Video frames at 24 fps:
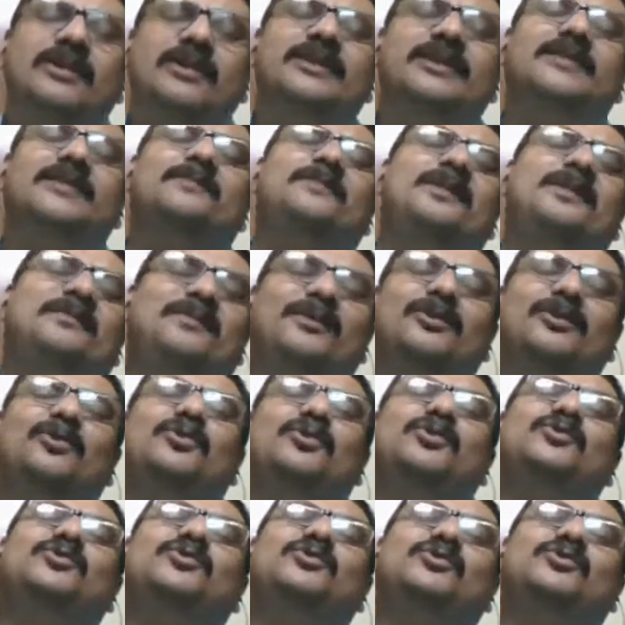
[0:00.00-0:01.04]
people who used
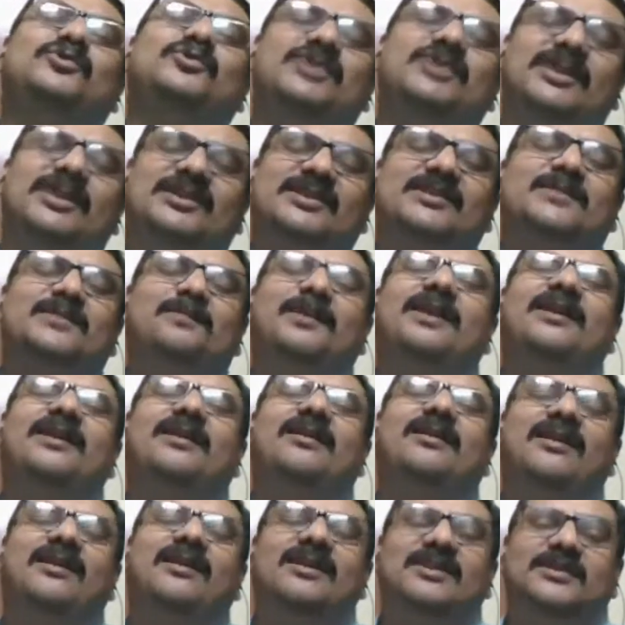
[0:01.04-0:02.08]
to just play
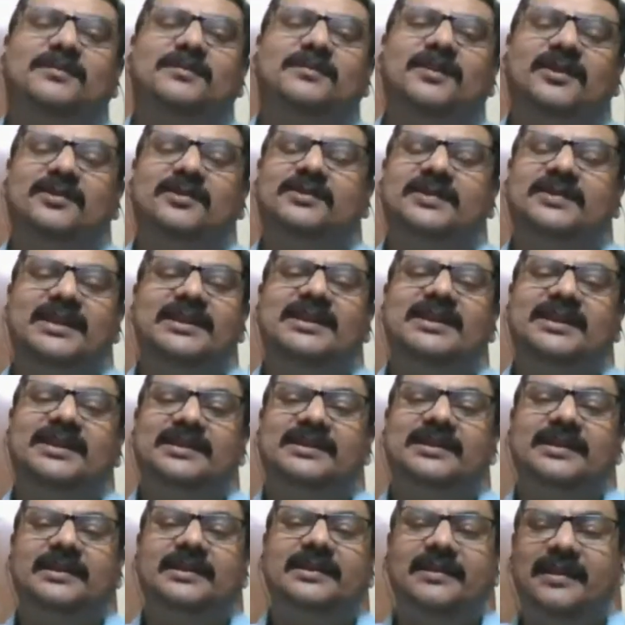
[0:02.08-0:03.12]
cards because they did
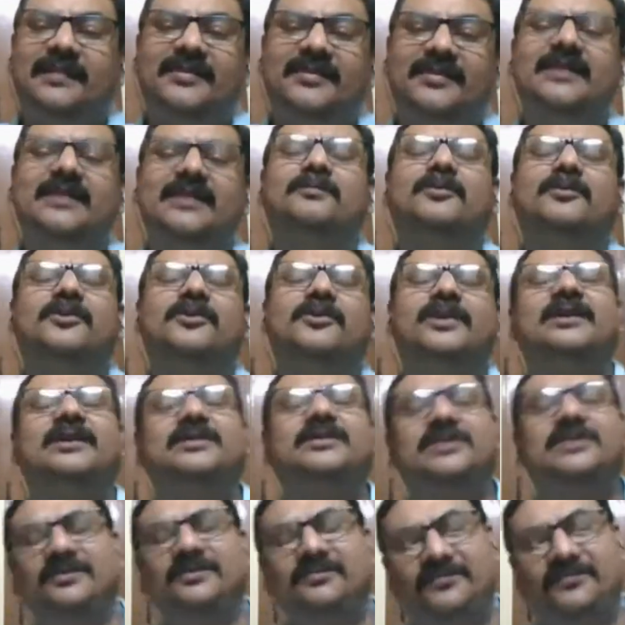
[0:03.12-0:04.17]
nothing productive,
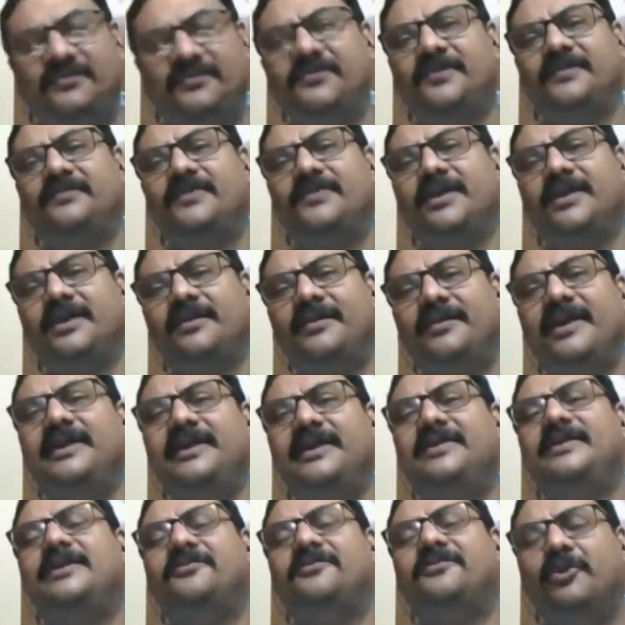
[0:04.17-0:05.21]
right?
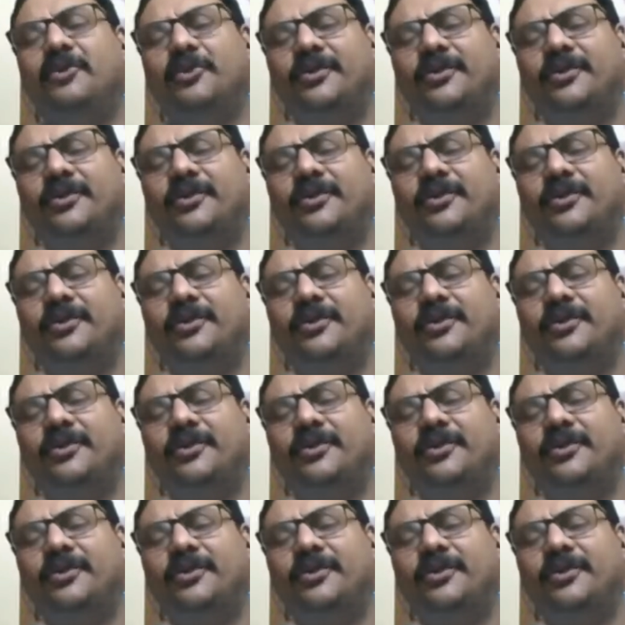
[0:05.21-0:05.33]
Therefore,